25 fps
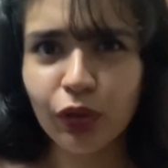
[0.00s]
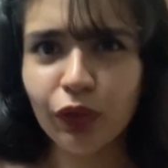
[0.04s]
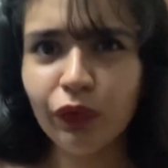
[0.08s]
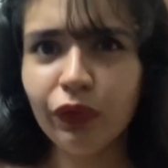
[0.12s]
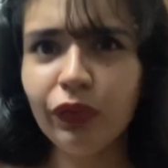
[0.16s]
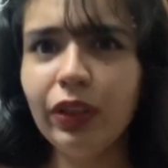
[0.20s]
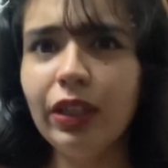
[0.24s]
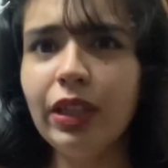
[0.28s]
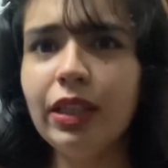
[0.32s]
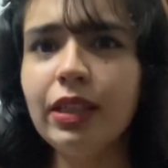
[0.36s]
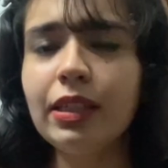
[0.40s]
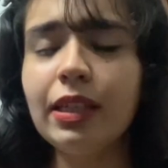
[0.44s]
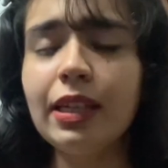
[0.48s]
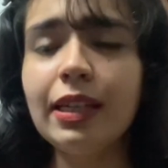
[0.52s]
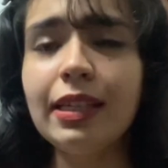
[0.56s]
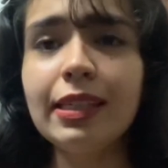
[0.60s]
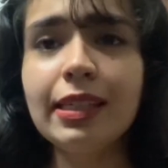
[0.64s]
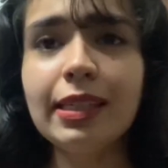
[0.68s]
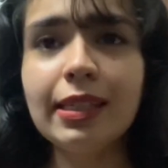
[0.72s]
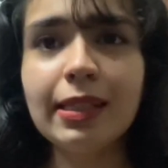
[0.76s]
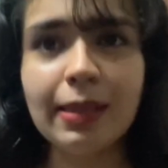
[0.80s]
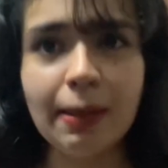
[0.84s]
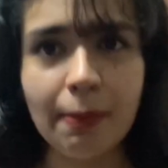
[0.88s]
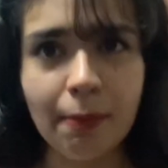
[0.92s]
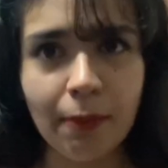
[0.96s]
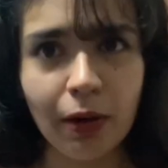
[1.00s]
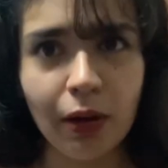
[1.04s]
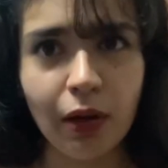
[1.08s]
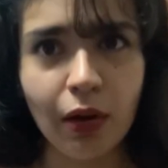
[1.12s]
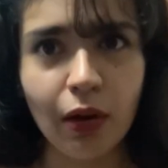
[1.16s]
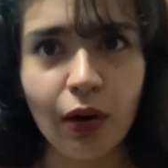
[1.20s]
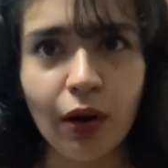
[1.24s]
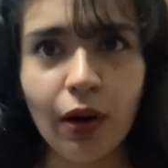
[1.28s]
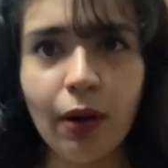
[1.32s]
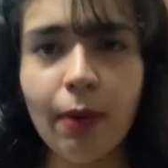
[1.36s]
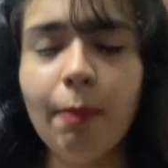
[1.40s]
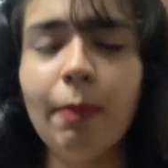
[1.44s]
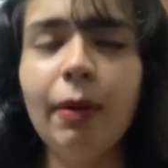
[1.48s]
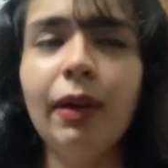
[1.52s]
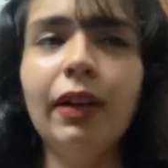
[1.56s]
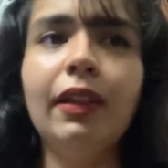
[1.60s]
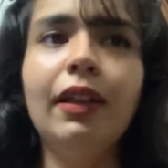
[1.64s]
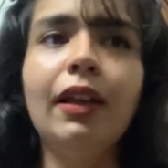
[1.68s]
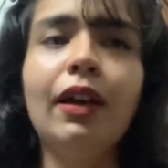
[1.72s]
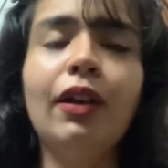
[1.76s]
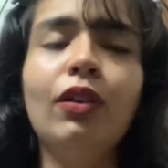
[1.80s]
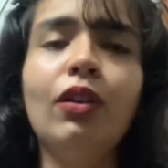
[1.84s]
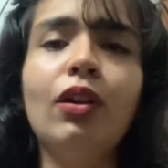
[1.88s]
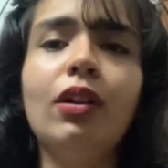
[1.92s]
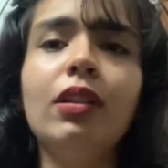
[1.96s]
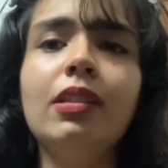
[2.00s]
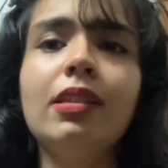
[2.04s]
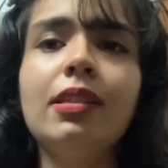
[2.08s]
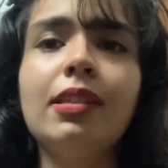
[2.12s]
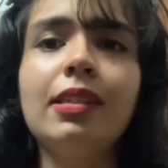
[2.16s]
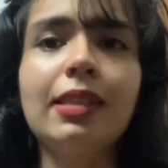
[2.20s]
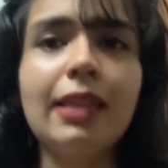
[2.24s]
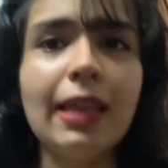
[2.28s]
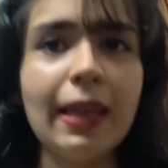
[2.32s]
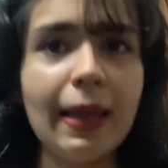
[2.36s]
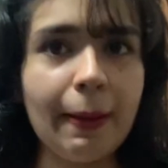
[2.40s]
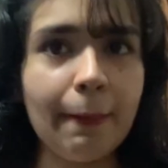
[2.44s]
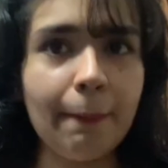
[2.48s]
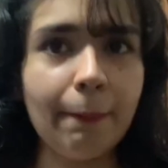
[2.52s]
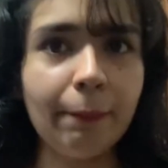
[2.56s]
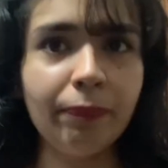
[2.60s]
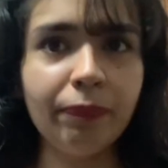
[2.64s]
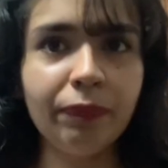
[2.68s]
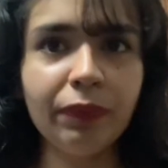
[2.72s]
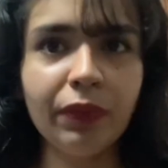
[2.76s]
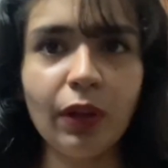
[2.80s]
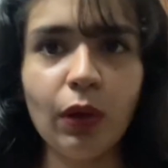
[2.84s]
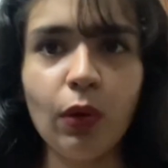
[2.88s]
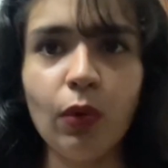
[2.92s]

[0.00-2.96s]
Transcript: of these is similar, but they are not same.